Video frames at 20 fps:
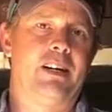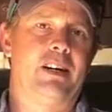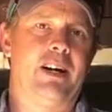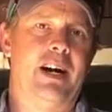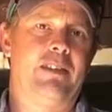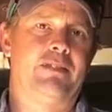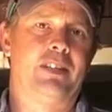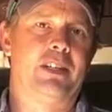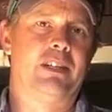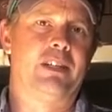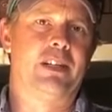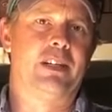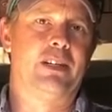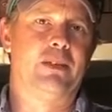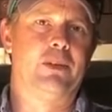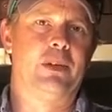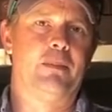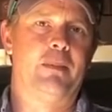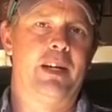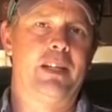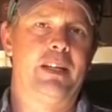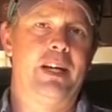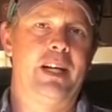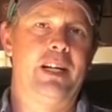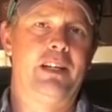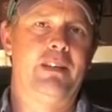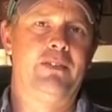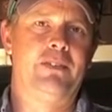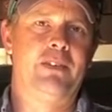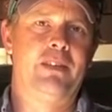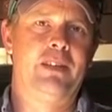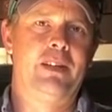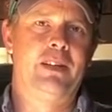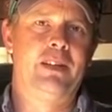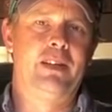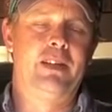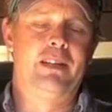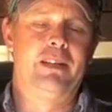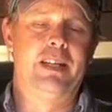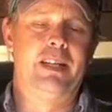I'll have to cut it with my knife
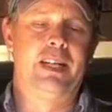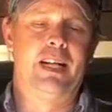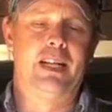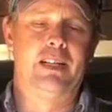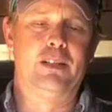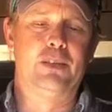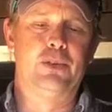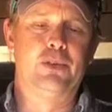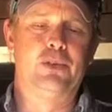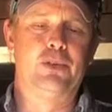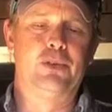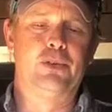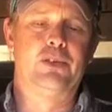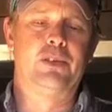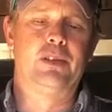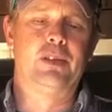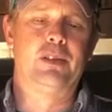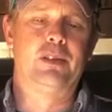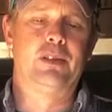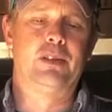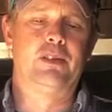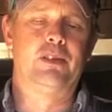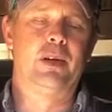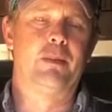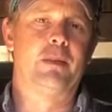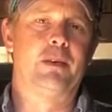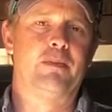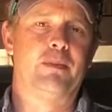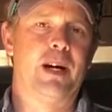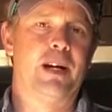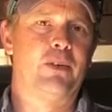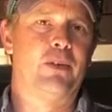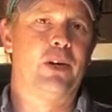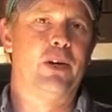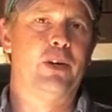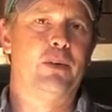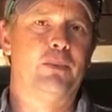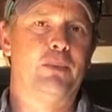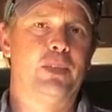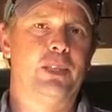then I lose some of my
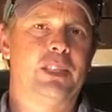rope,